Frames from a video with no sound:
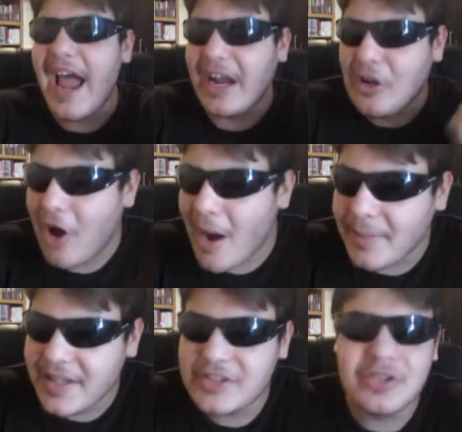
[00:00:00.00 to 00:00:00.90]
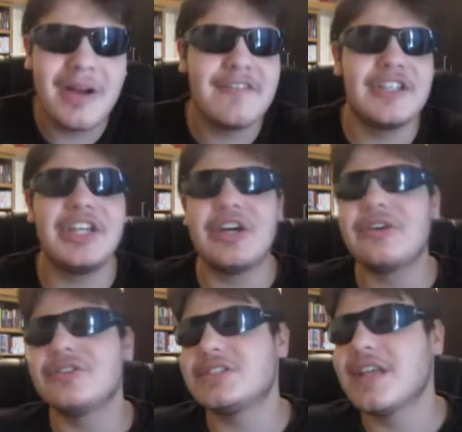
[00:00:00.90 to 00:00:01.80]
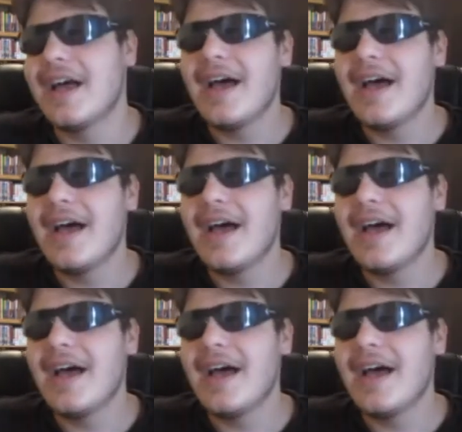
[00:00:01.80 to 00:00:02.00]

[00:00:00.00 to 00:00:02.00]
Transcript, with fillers: add comedy into my videos,